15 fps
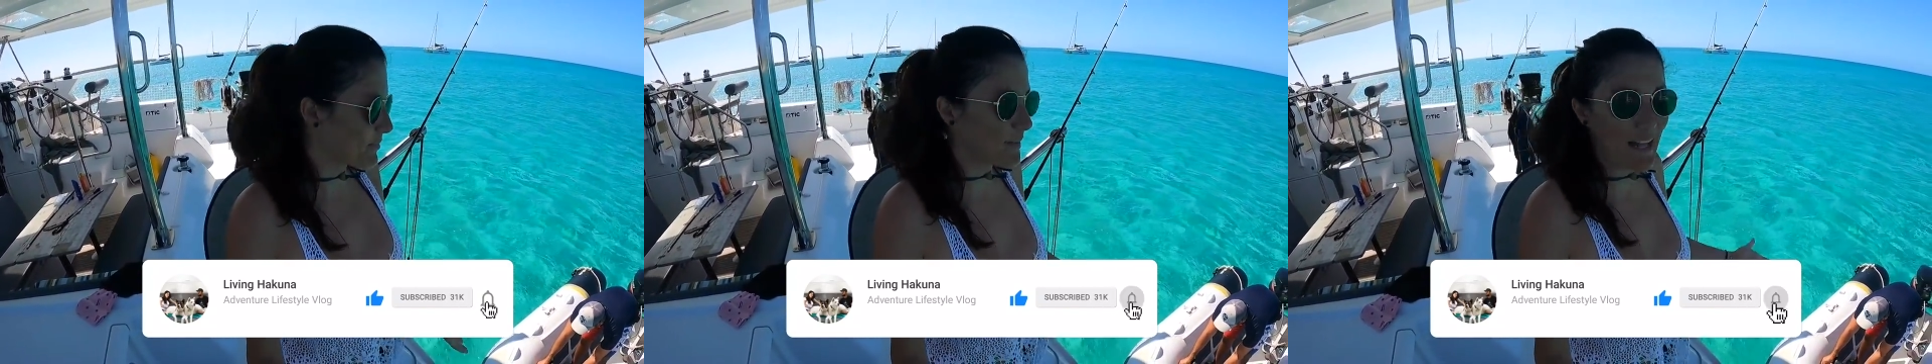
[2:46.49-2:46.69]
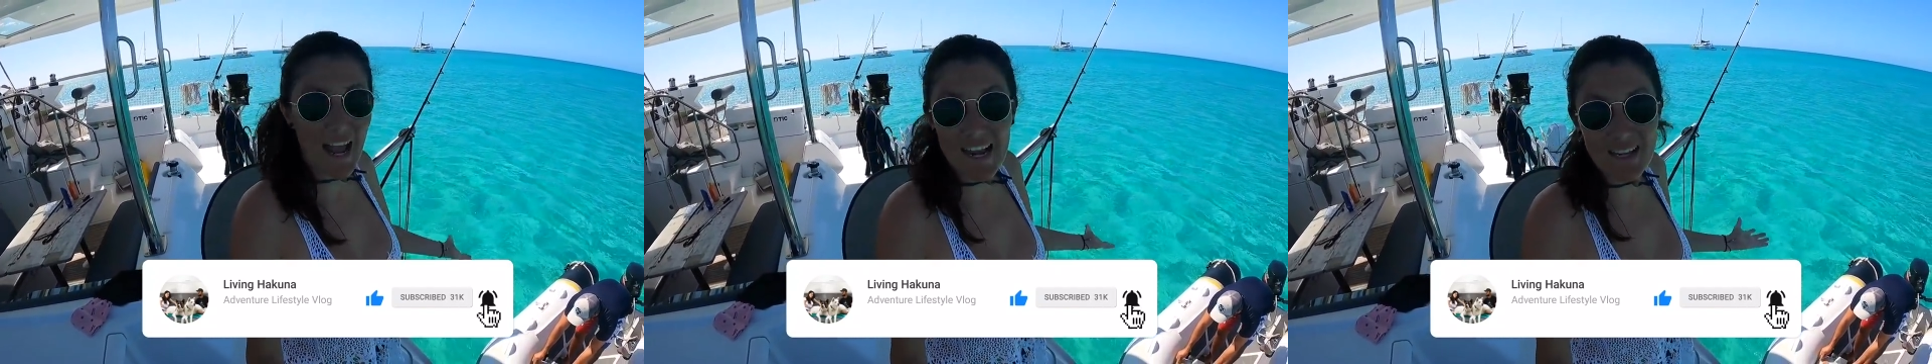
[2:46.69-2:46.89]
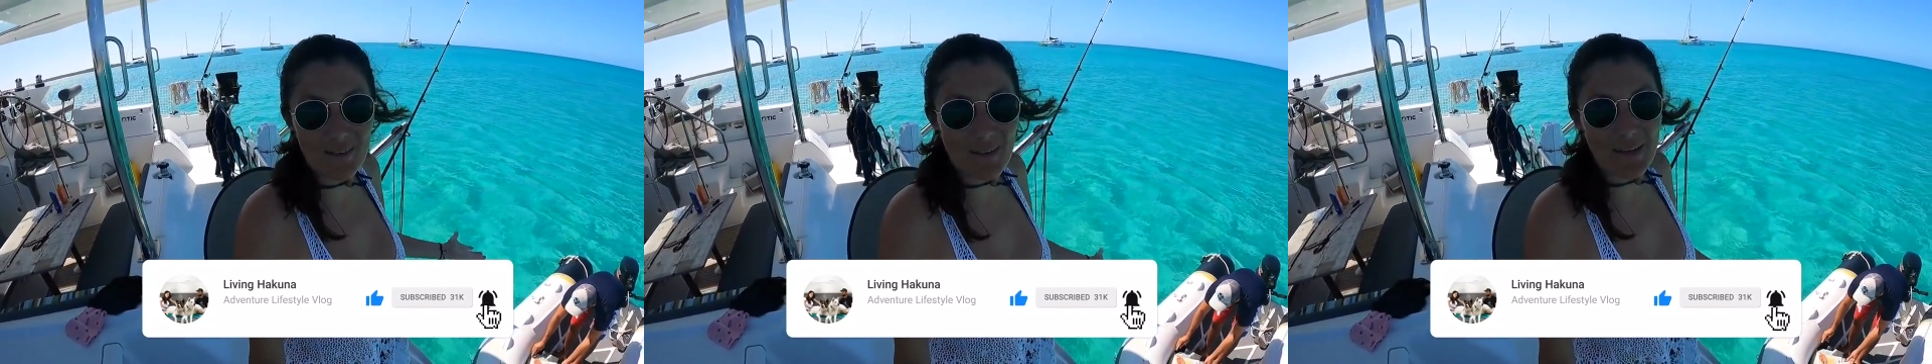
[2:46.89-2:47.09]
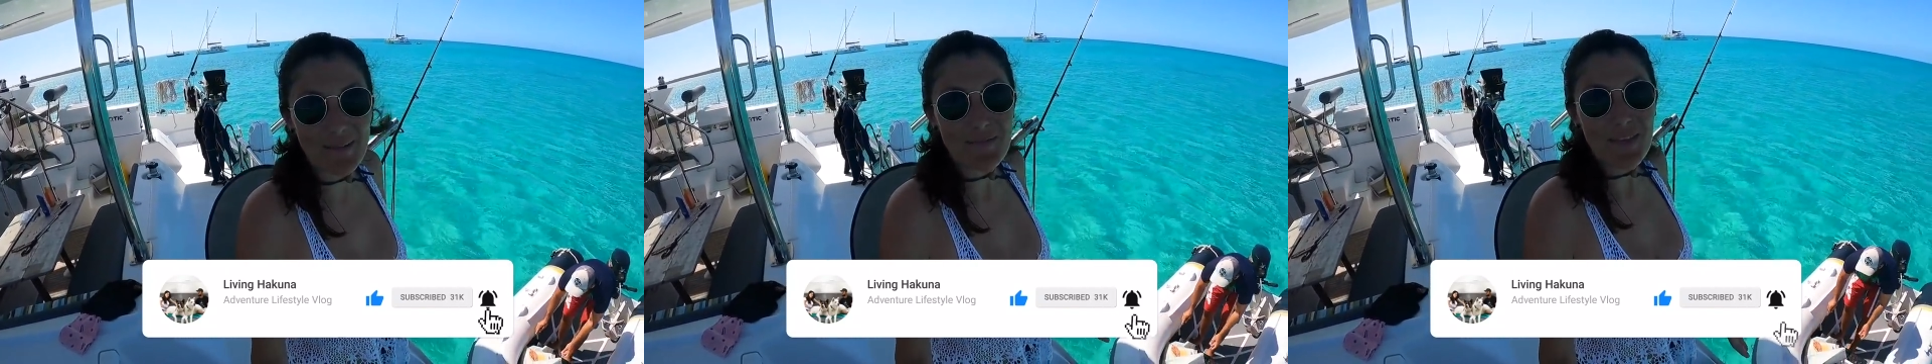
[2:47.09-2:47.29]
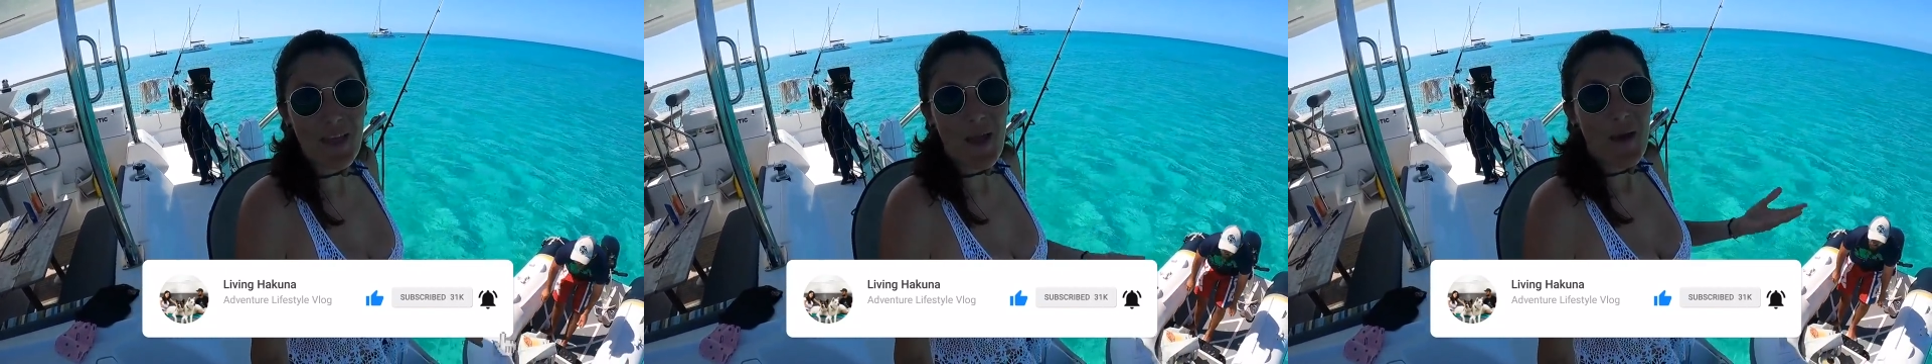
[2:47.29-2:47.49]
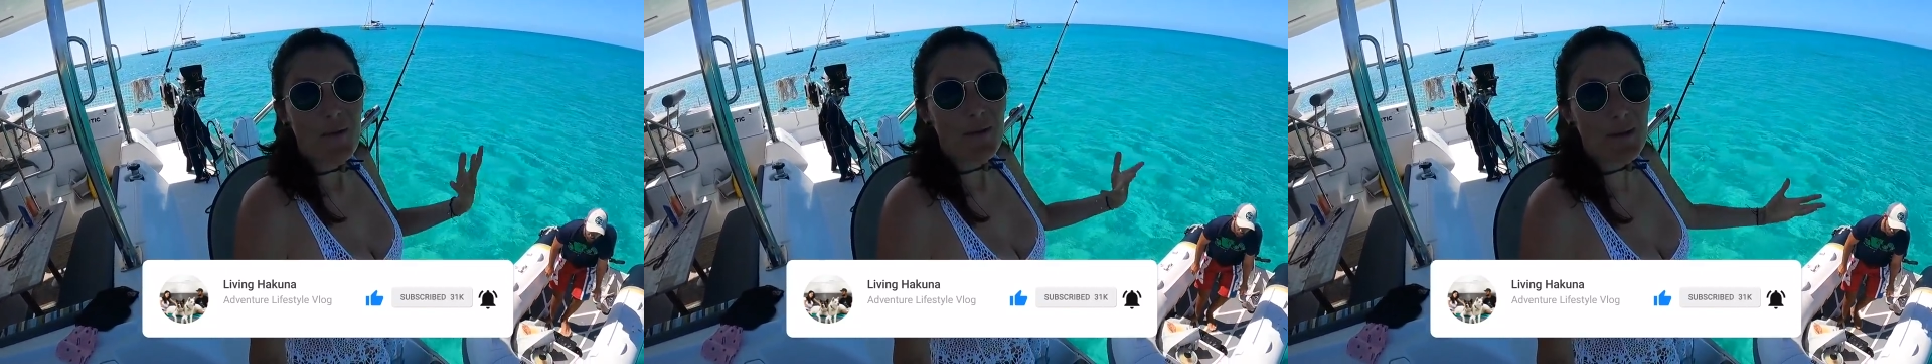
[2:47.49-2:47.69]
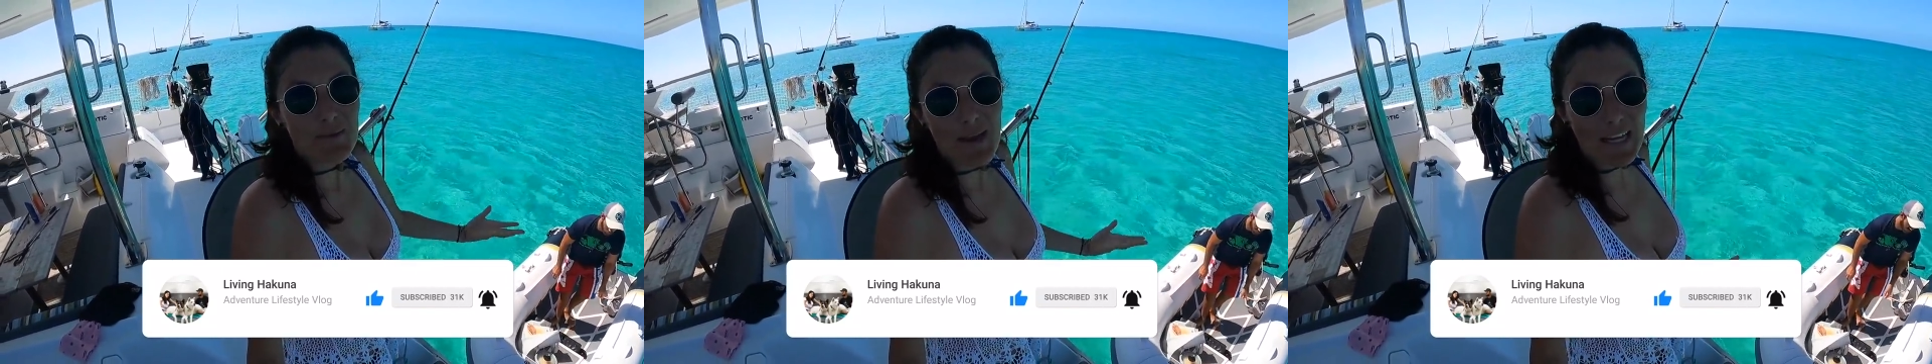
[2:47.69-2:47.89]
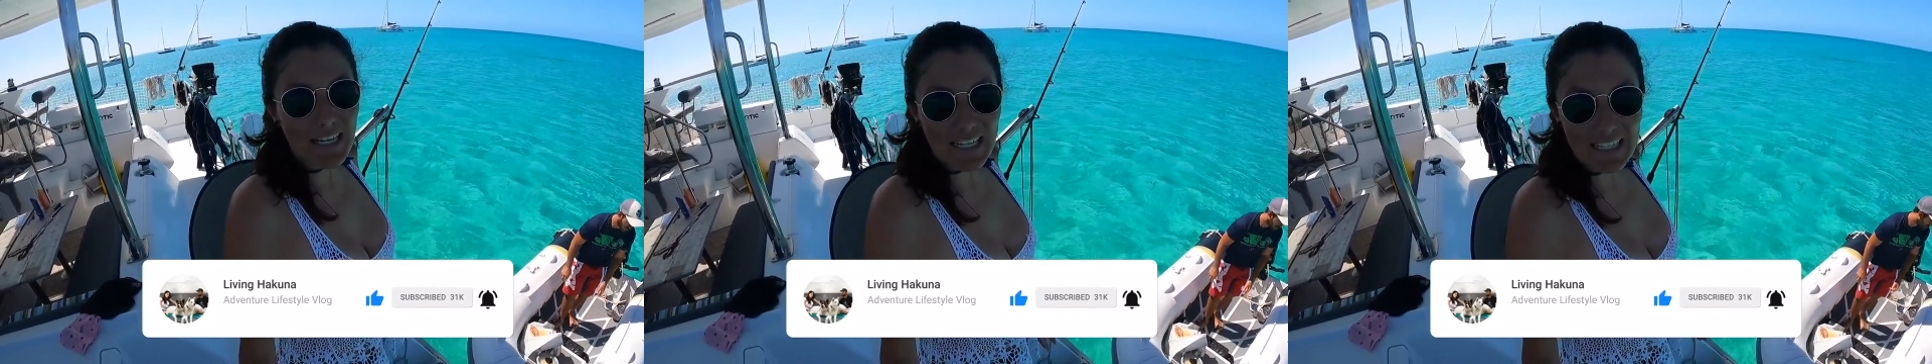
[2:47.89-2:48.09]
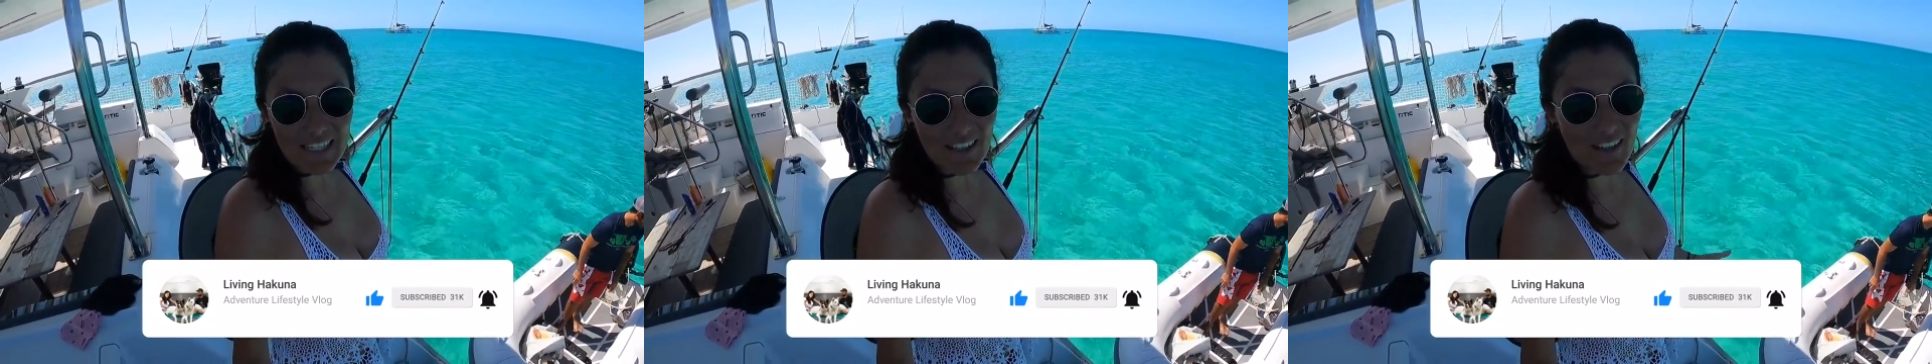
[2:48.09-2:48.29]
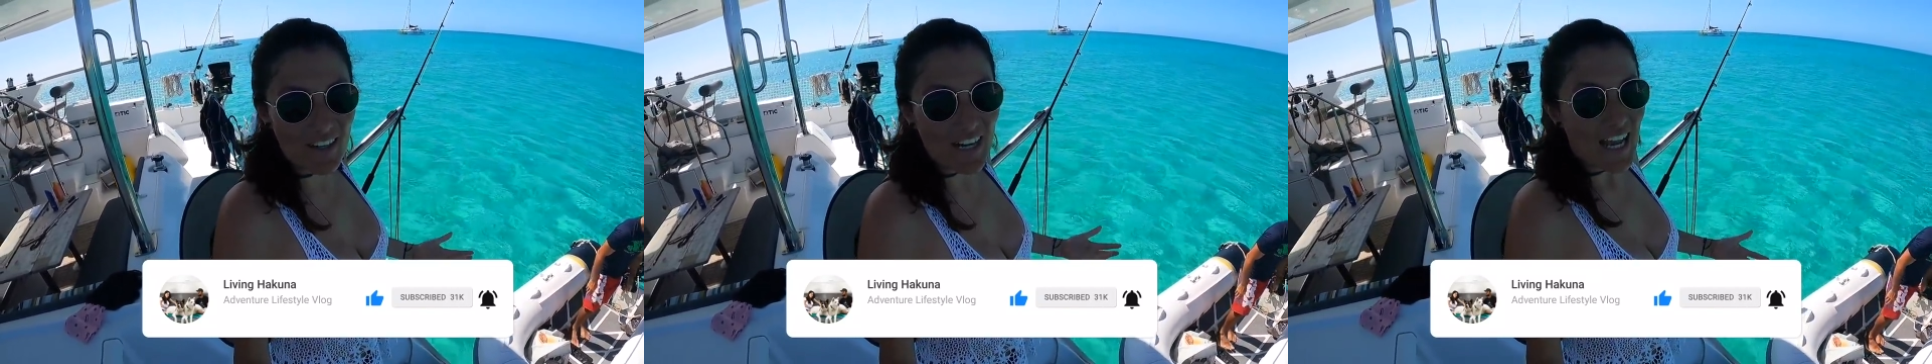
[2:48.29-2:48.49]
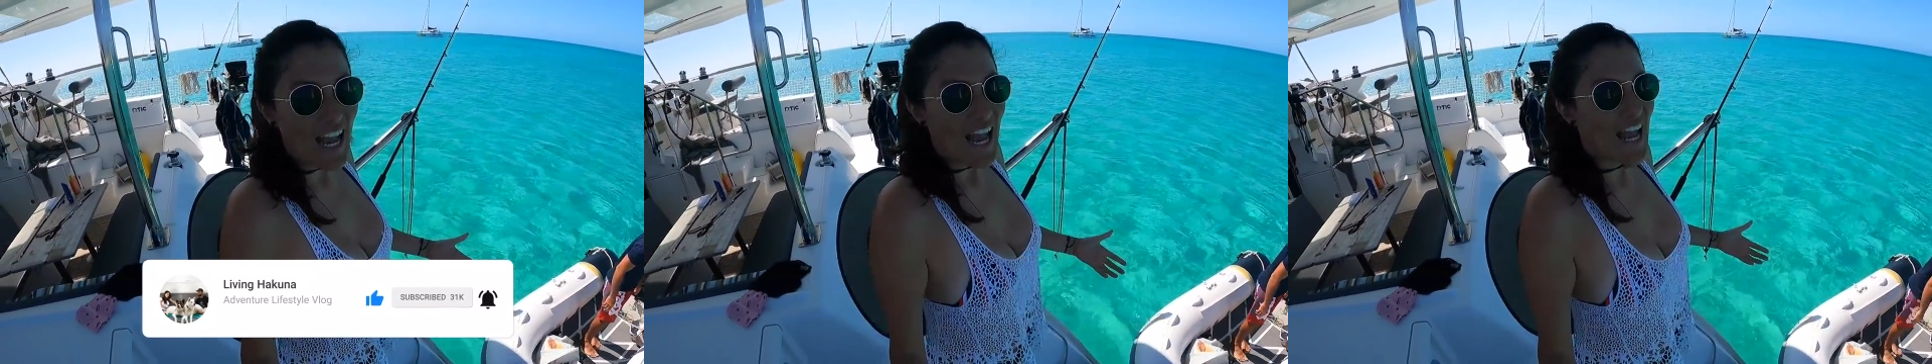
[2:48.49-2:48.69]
But anyway, we made it here